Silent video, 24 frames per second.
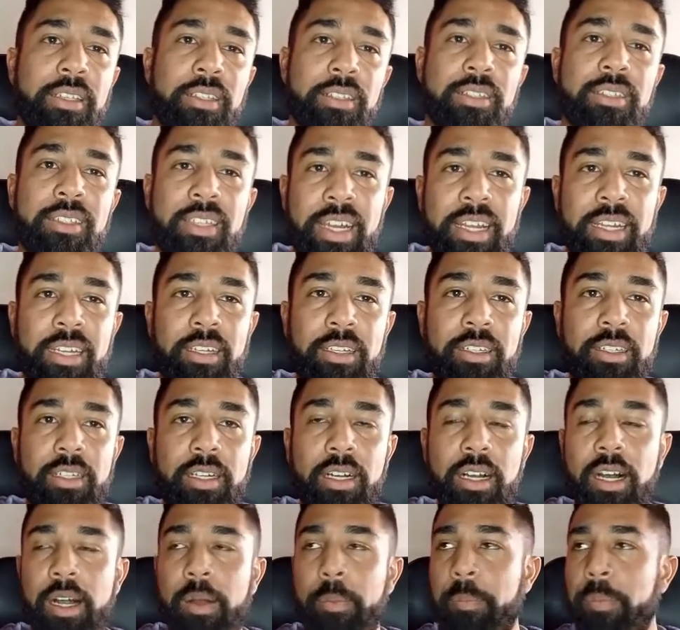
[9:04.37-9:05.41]
the striker,
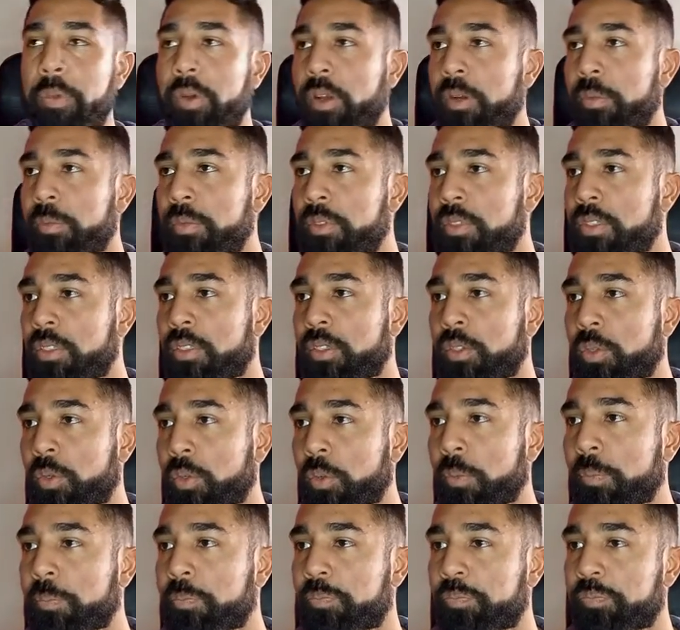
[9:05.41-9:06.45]
I promise
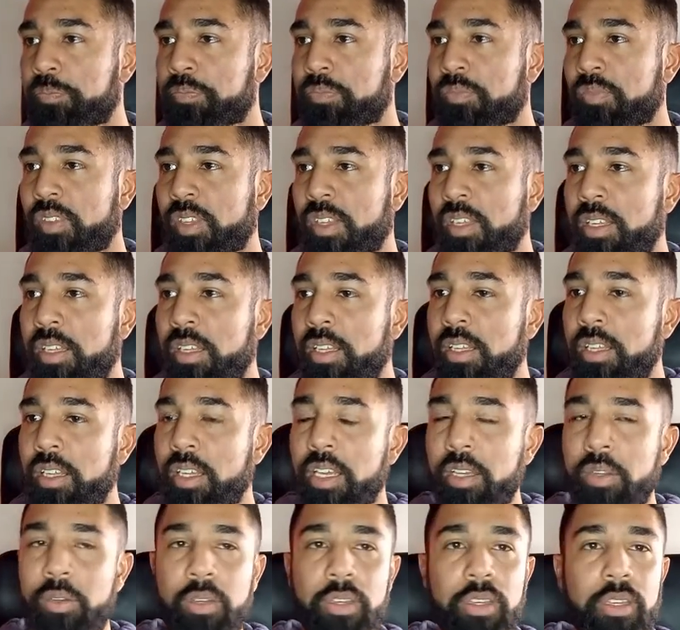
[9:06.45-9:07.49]
you,
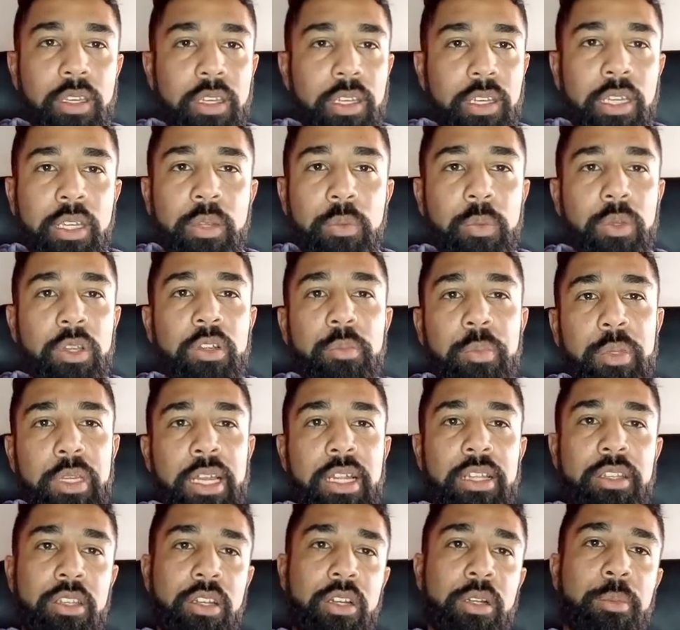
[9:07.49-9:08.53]
he would have been
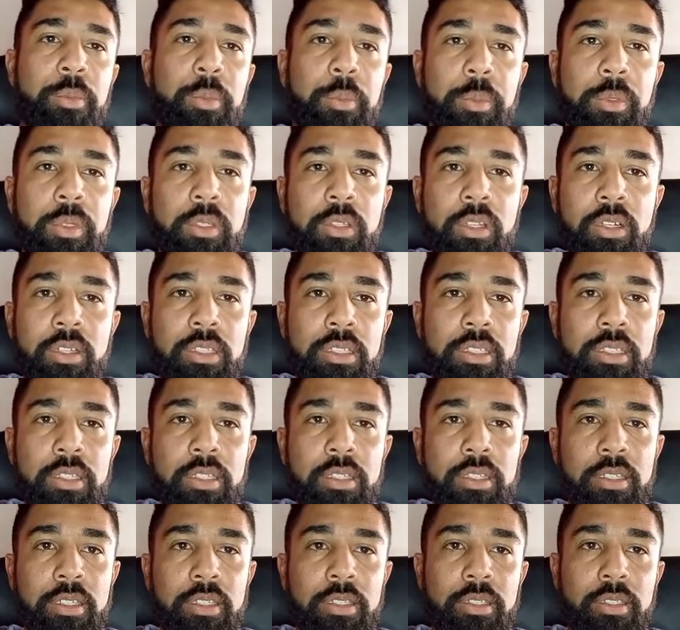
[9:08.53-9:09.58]
undroppable last
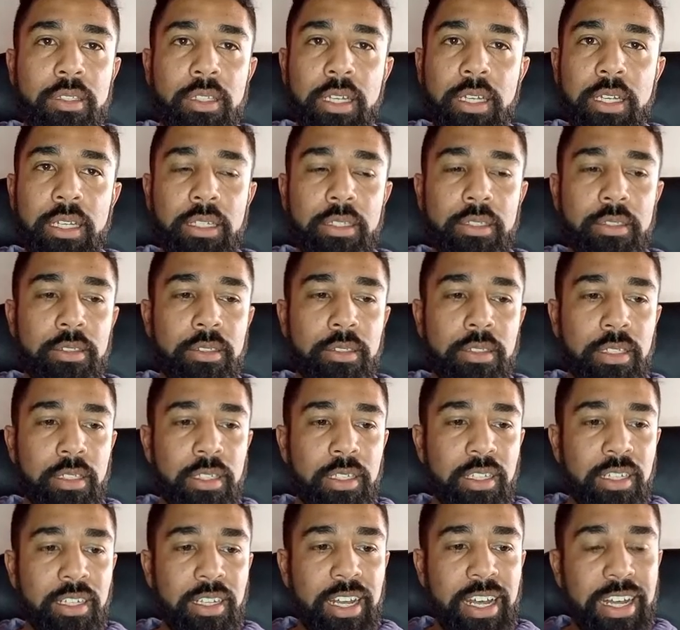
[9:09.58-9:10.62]
season. And
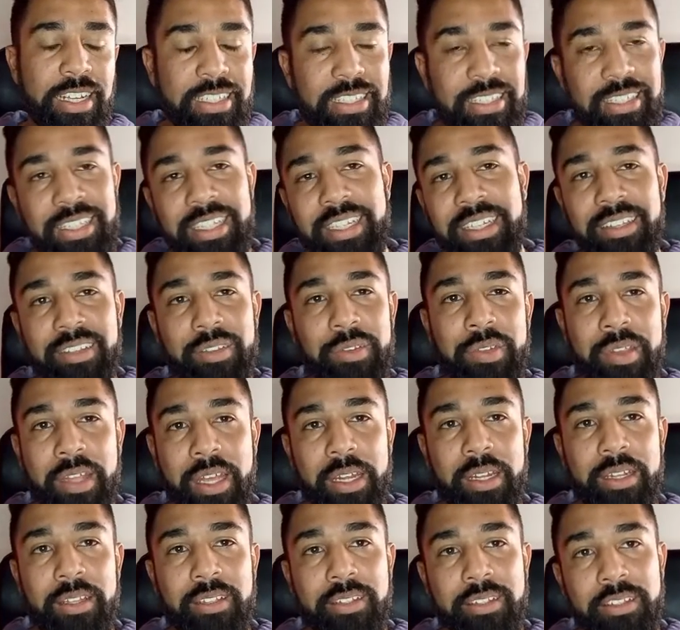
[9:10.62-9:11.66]
I stick to
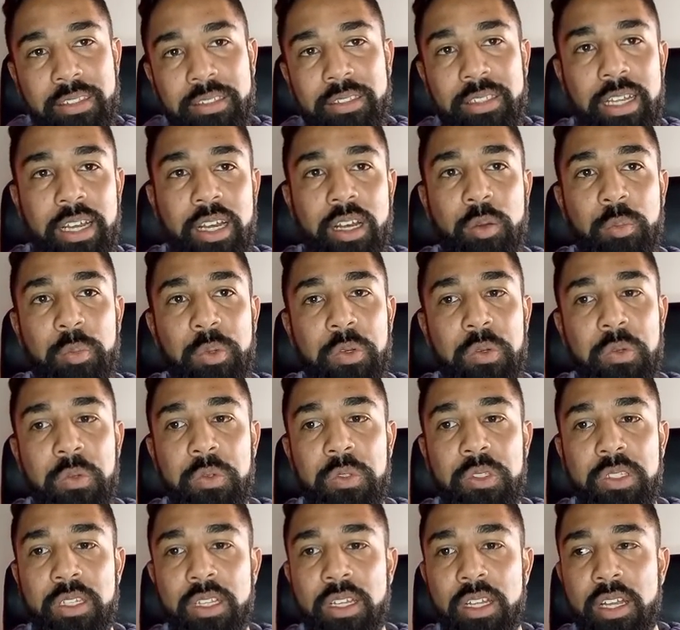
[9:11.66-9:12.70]
that till now,
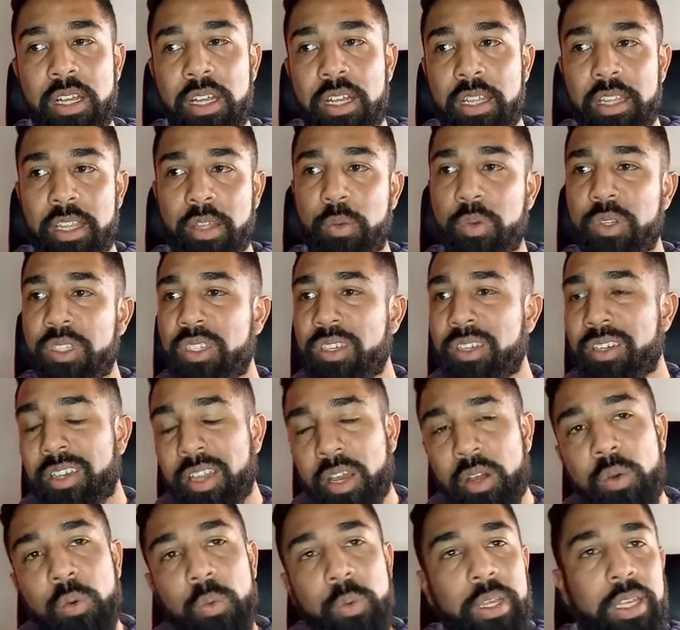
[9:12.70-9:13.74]
because there was
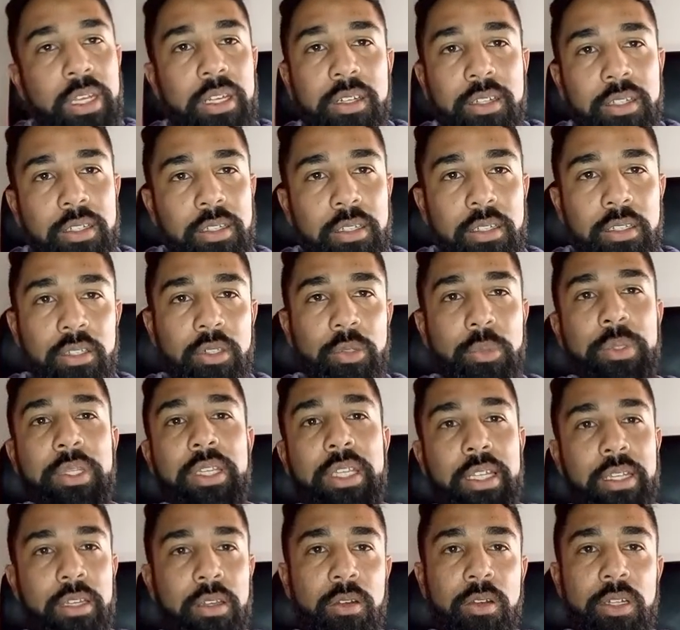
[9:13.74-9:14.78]
no winger doing
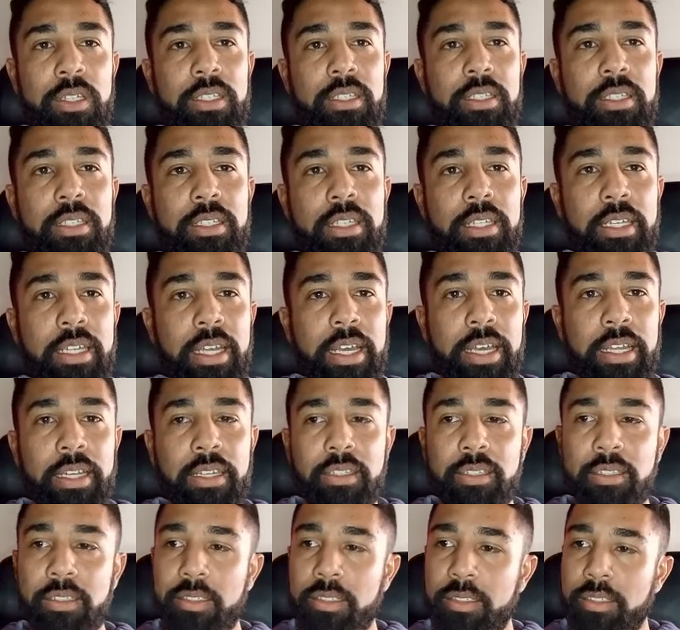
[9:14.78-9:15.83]
that last season, and
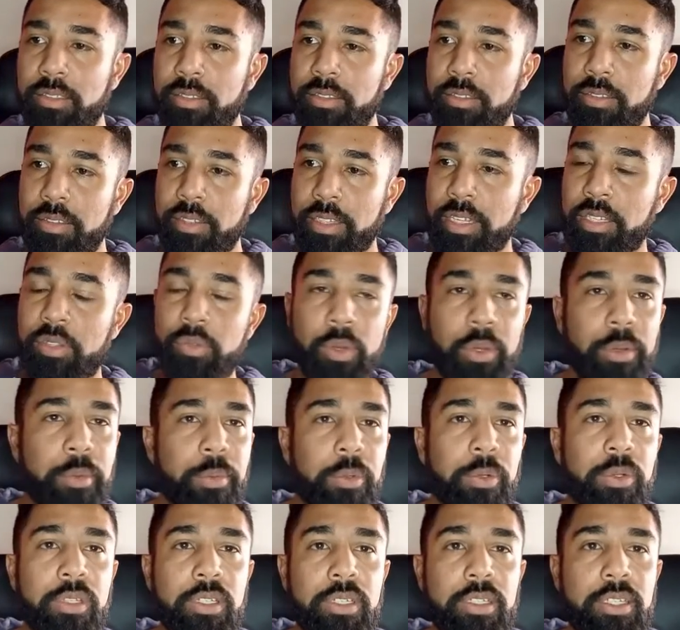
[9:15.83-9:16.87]
that's why we
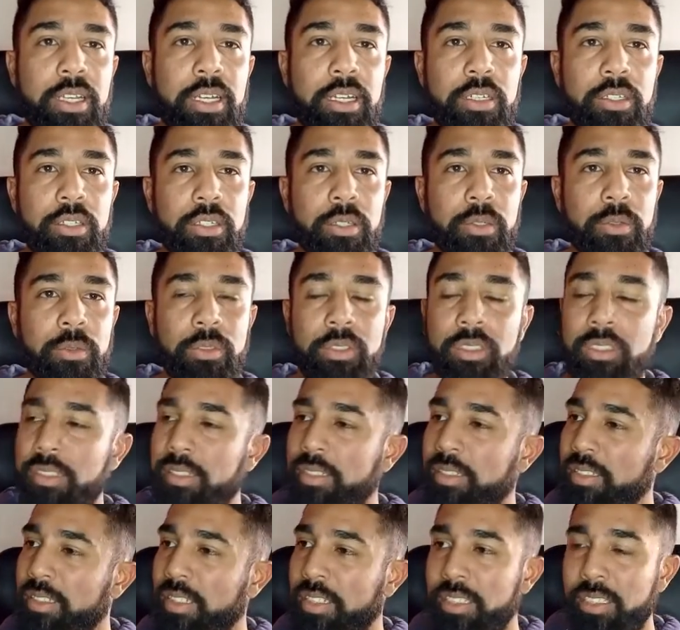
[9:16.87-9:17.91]
brought in Sancho.
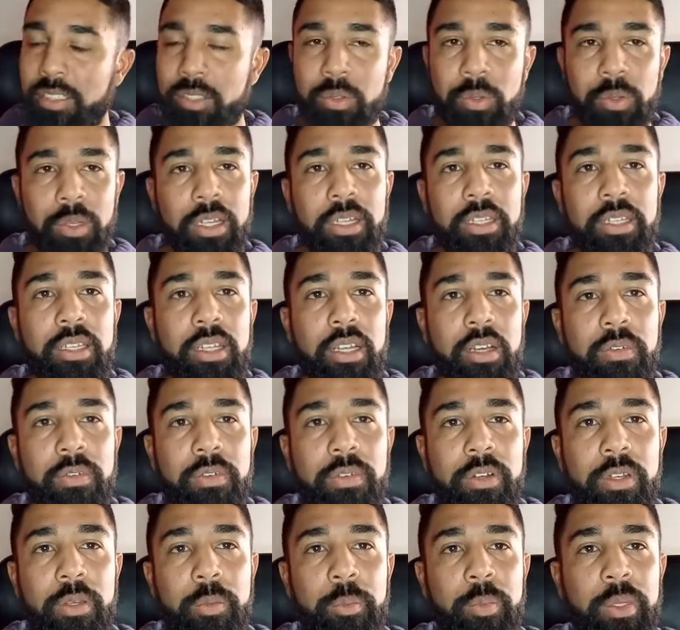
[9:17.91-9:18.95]
It's too late now for
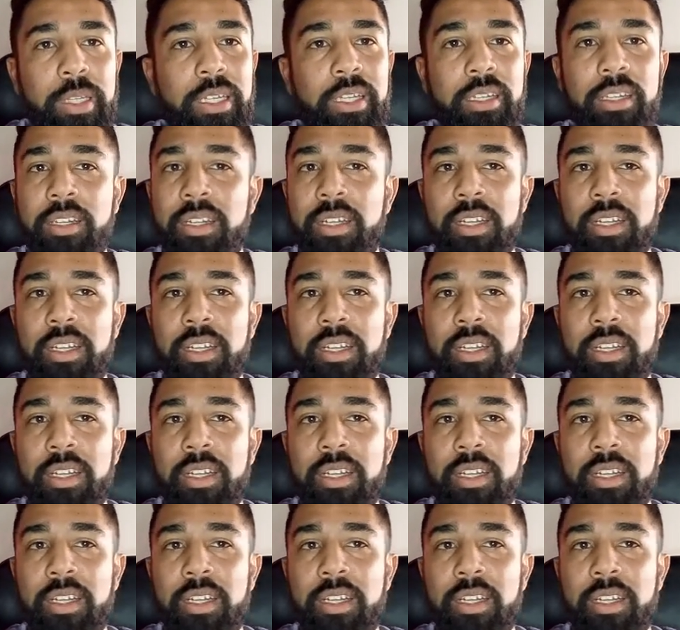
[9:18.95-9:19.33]
him.